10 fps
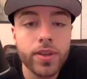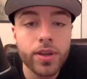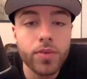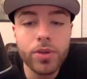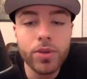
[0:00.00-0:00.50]

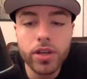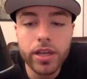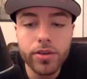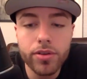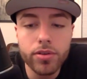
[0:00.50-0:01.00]
When we look
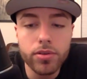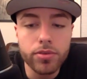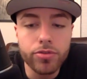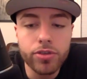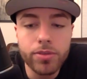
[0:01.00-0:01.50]
at
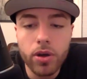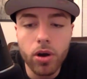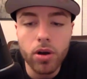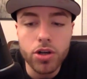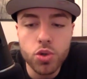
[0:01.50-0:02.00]
female
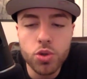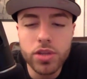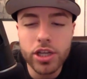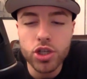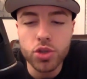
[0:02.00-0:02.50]
artists, who do you
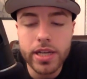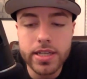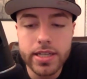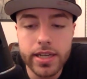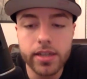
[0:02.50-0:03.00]
think
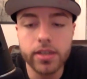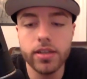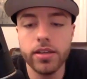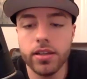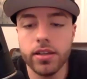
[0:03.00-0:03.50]
transcended
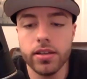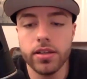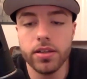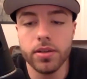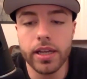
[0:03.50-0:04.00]

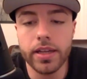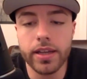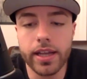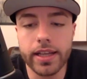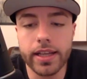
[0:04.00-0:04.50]

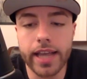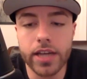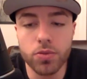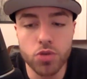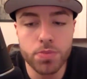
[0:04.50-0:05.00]
and
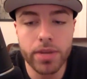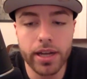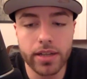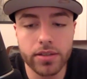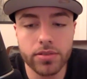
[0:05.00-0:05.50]
gaining
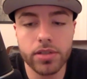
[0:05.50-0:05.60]
respect?